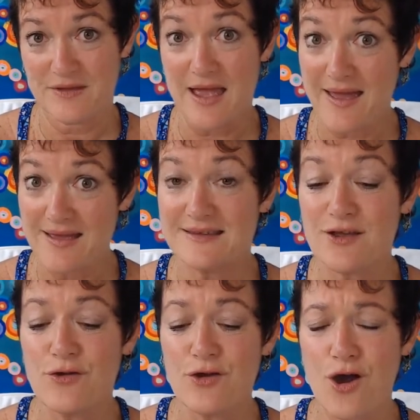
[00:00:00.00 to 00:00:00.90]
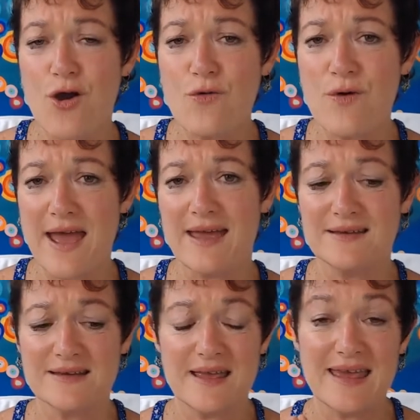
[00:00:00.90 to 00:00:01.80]
Okay, so go
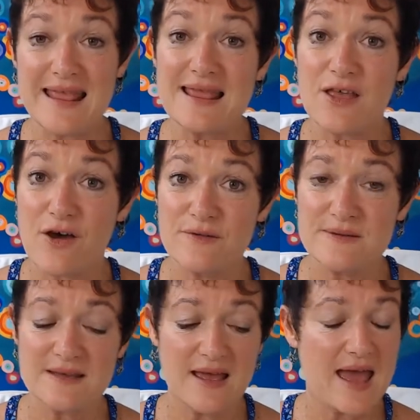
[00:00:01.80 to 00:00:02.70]
and get those